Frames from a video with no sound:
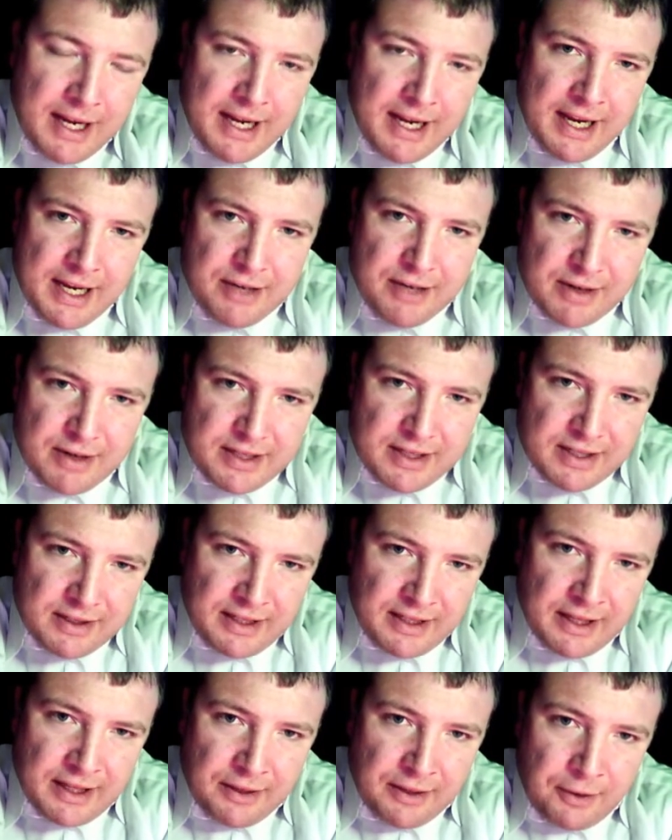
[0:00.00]

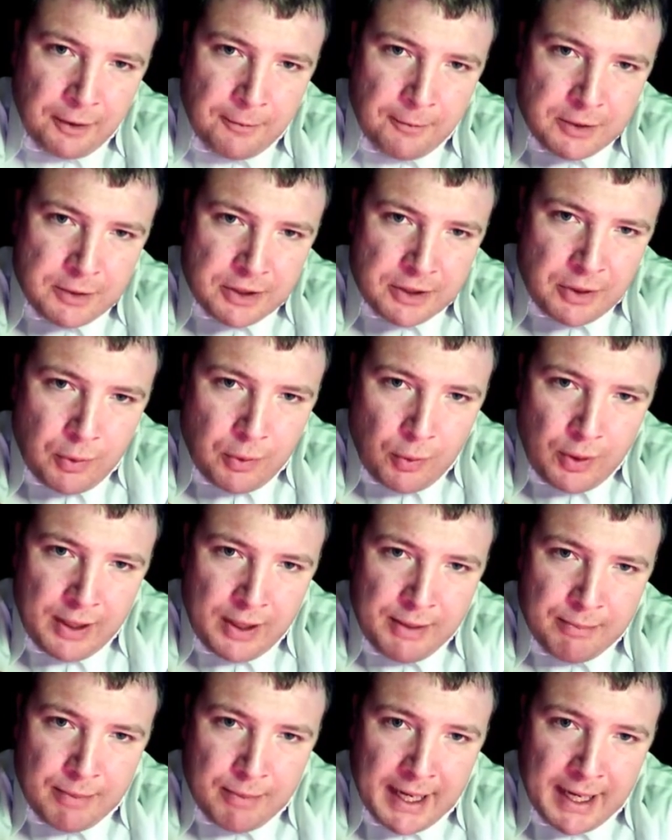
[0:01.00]
interestingly, the term was
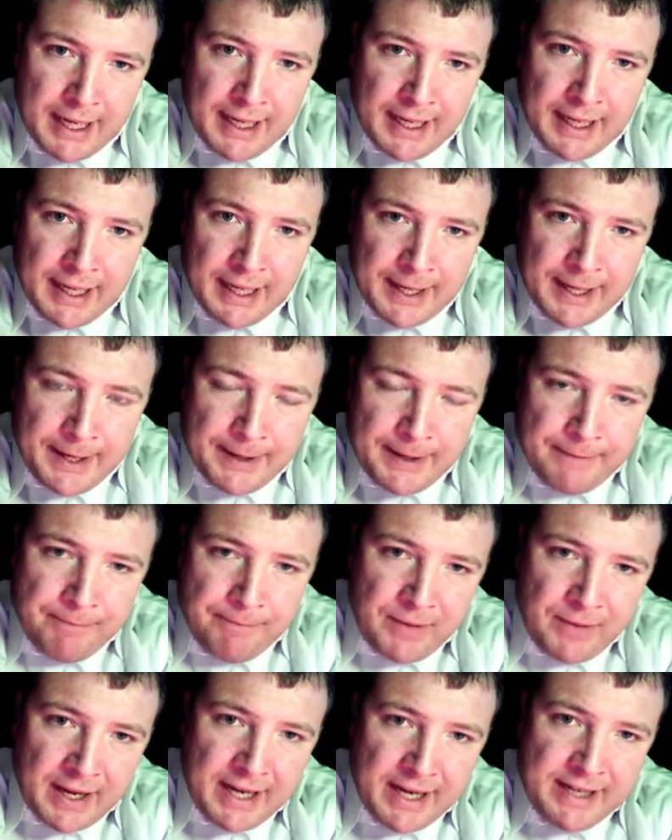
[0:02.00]
coined by
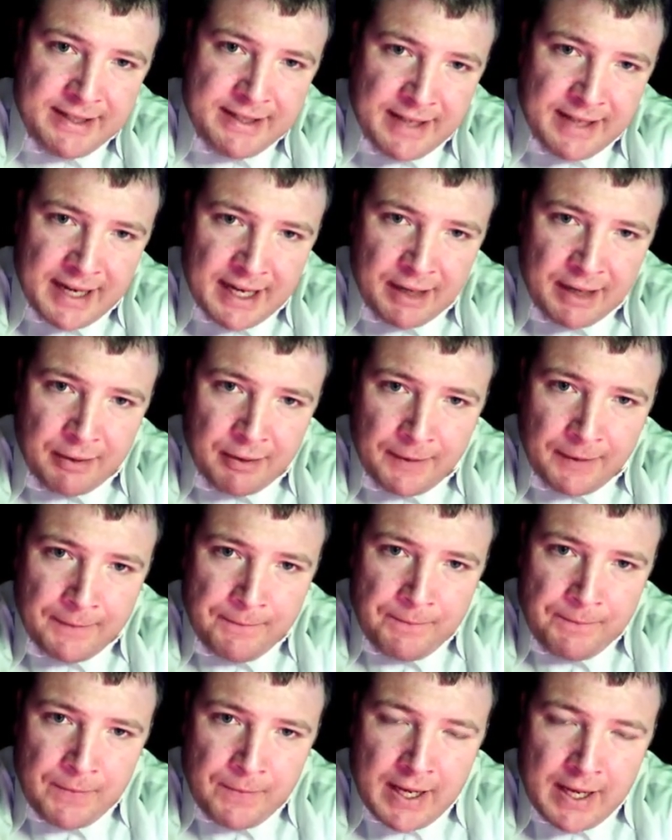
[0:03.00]
Eisenhower
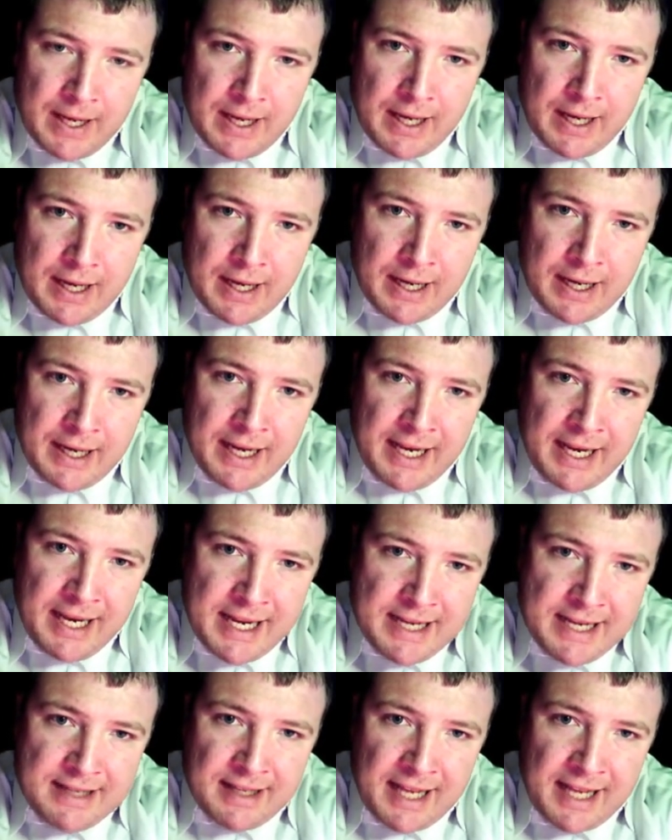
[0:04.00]
in
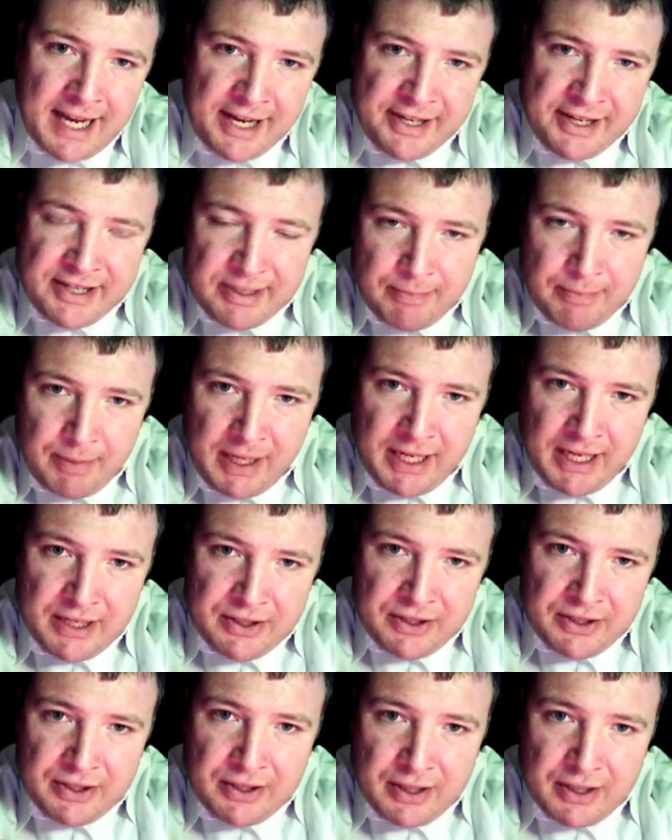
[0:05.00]
his last
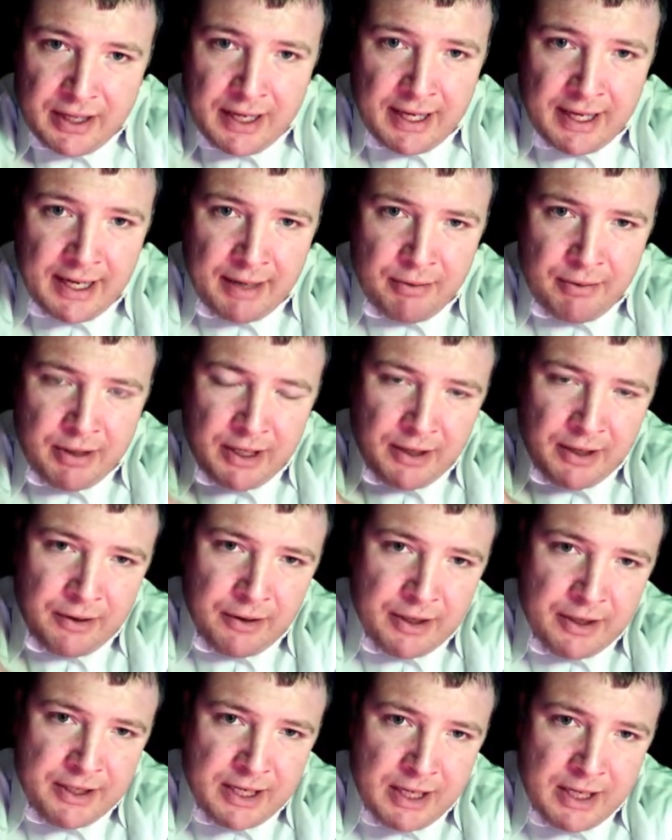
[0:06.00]
speech, and I would
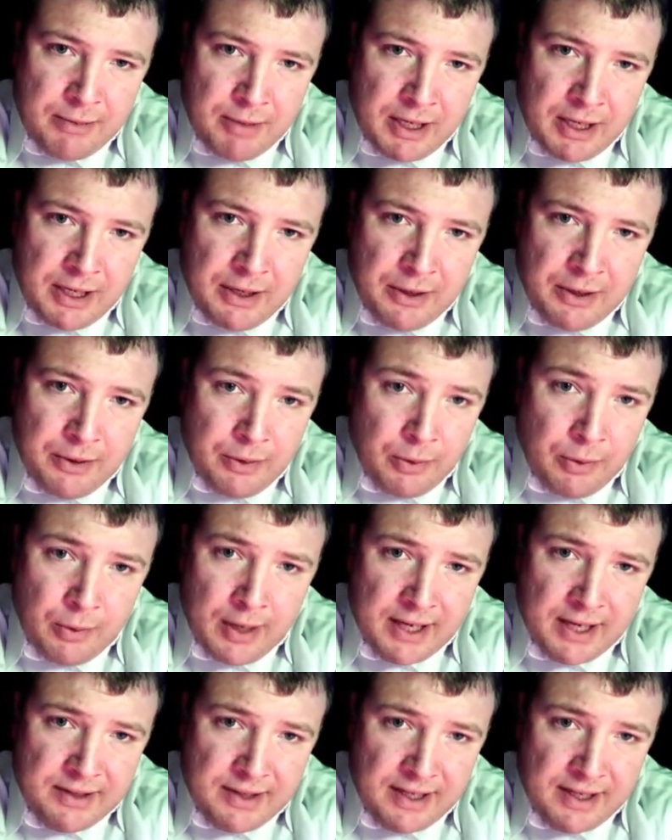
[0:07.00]
encourage anybody who
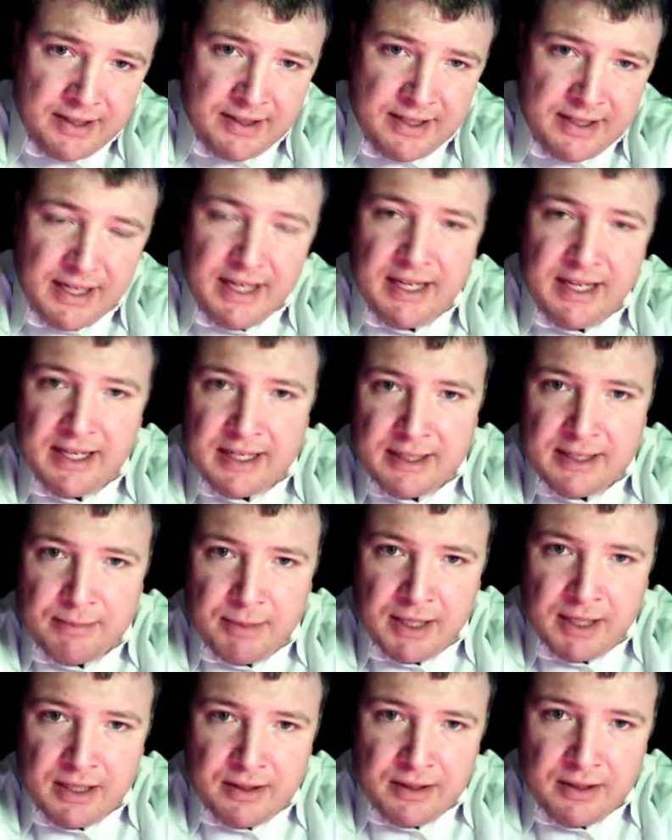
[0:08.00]
has not seen this
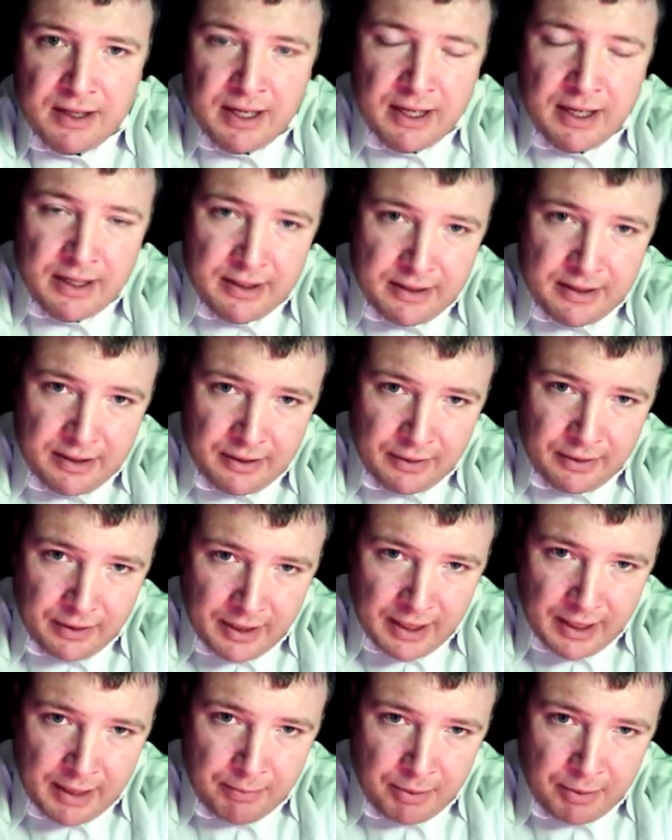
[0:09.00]
speech to look
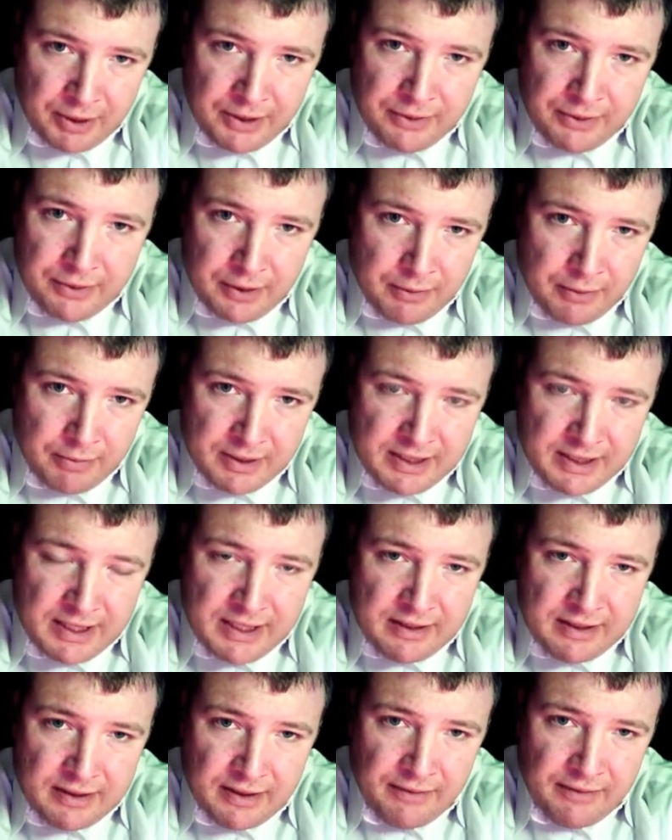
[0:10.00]
it up on YouTube. It's
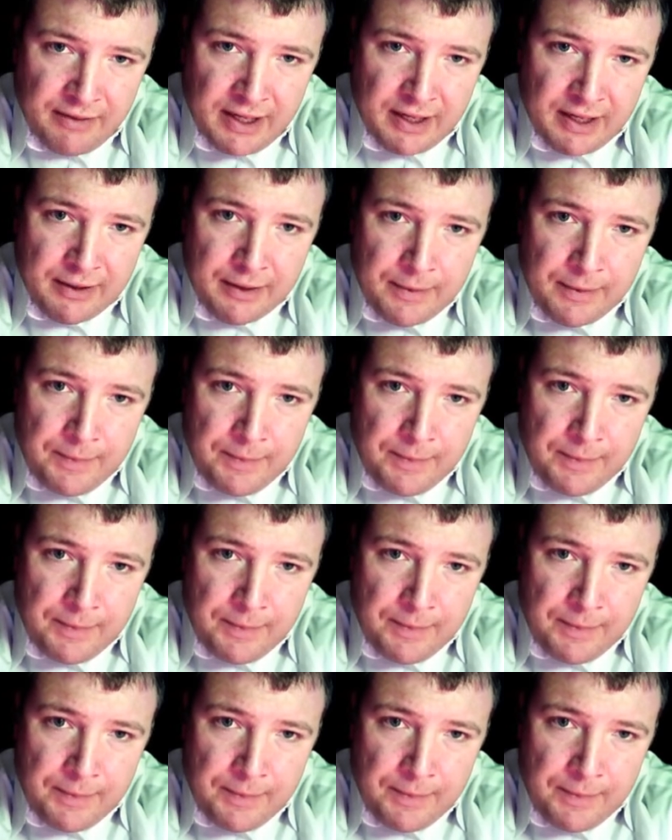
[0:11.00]
easily found.